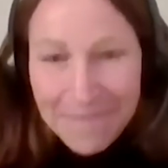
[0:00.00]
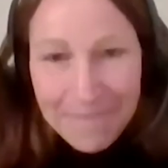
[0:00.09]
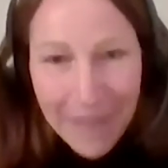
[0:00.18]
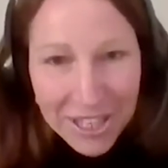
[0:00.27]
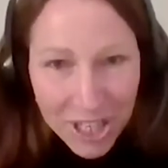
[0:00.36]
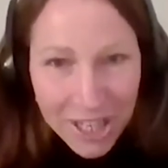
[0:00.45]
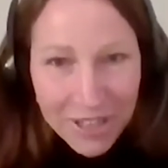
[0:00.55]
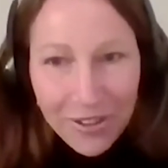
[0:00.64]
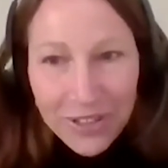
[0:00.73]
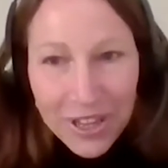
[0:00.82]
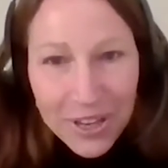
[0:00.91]
budget
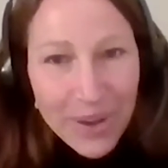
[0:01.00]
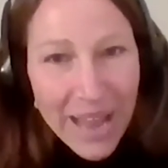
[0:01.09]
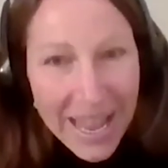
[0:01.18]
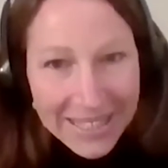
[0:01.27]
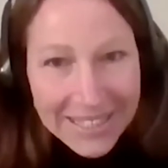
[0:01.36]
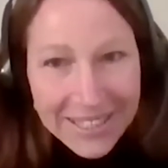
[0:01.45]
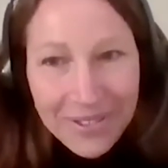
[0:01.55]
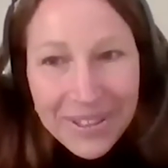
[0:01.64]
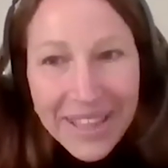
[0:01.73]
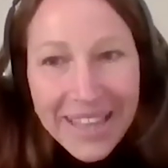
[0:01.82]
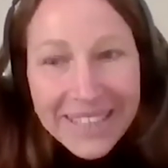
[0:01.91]
of the US.
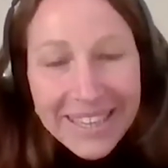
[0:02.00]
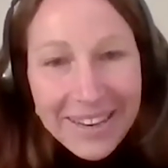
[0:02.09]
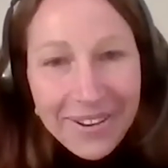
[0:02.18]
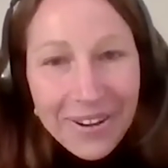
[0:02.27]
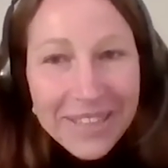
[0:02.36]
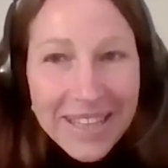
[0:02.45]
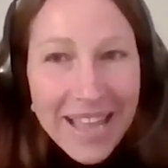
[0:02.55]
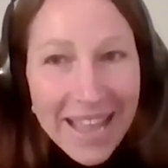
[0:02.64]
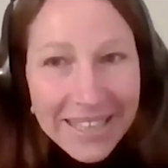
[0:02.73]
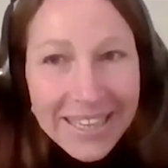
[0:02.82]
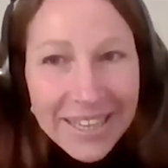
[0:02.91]
No, there's a lot, and
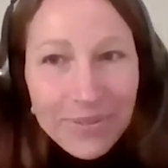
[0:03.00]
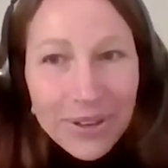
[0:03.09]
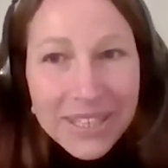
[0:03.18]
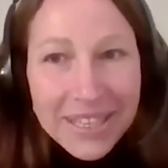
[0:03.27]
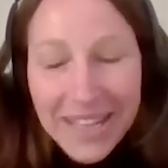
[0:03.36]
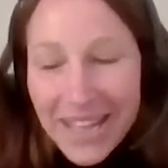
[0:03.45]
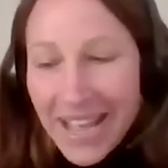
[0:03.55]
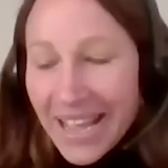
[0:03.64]
I think it was in